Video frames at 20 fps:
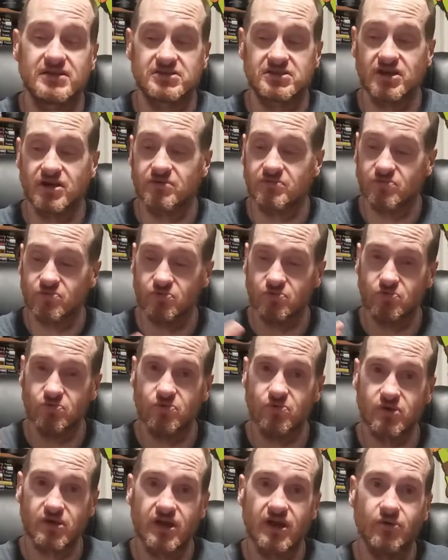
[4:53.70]
So,
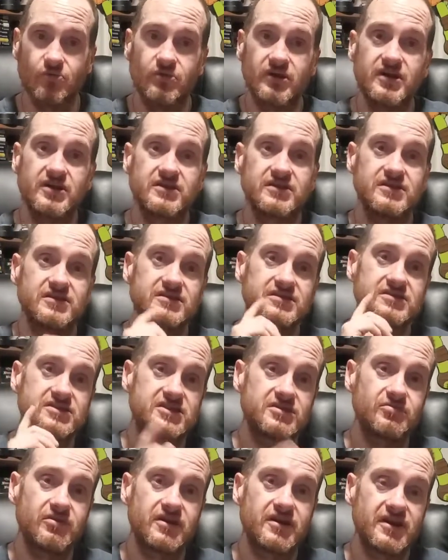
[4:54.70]
we can't wait.
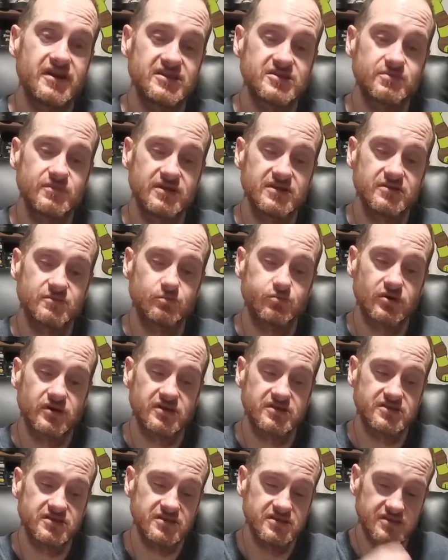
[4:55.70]
See what next month
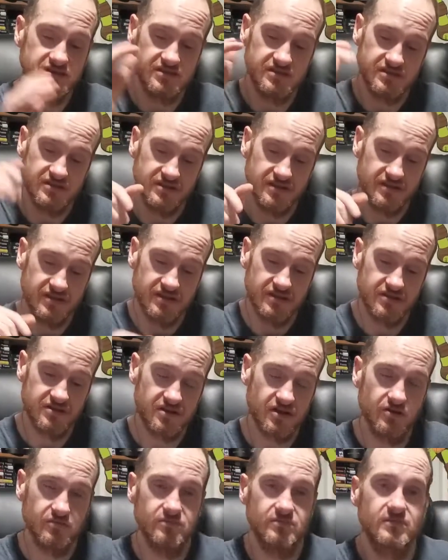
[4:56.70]
brings us.
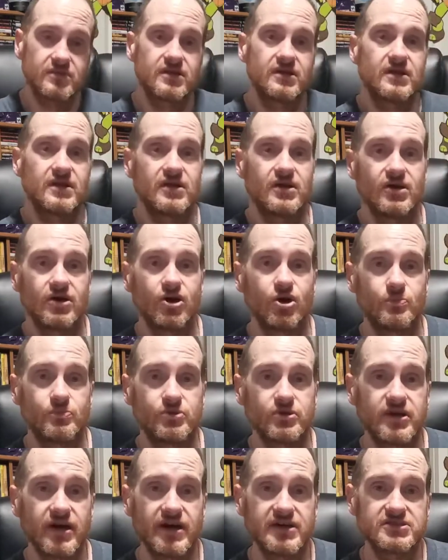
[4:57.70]
So, hope
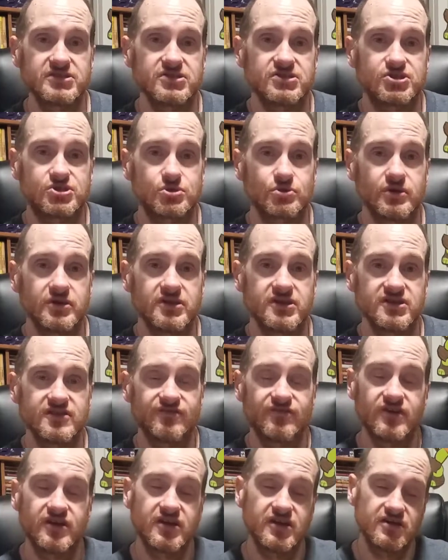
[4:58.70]
you guys enjoyed this
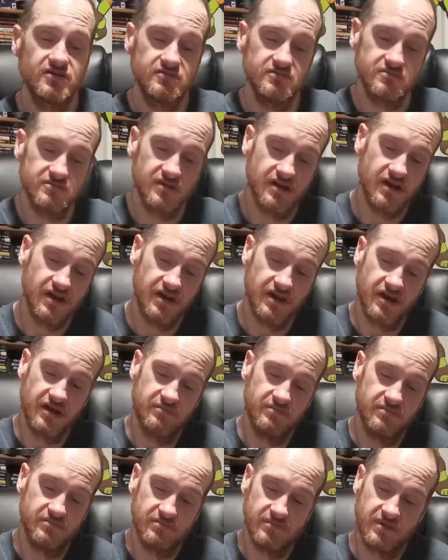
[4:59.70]
video.
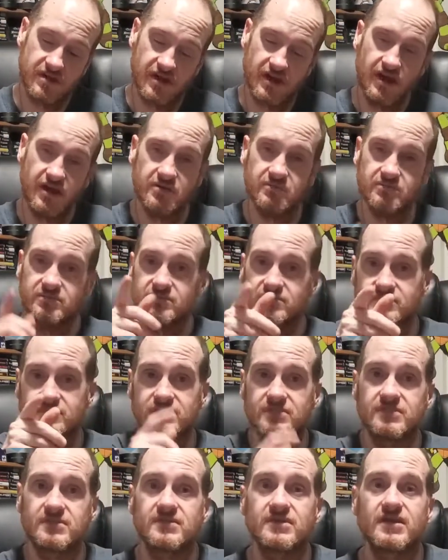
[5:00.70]
Um, and hey,
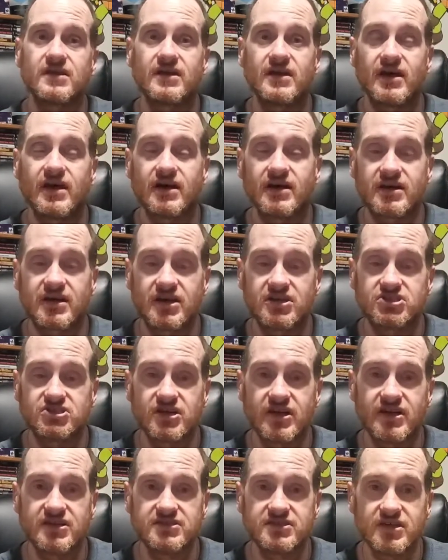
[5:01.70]
I'll catch
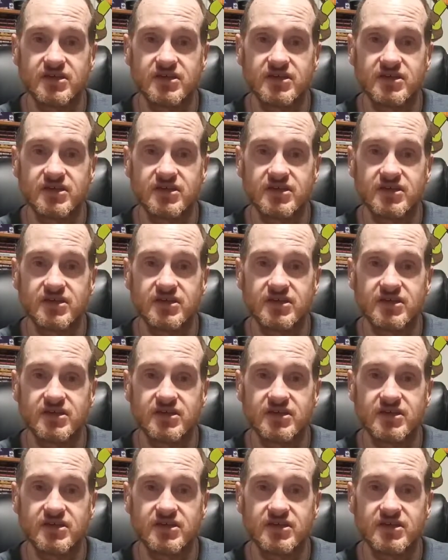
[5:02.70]
you guys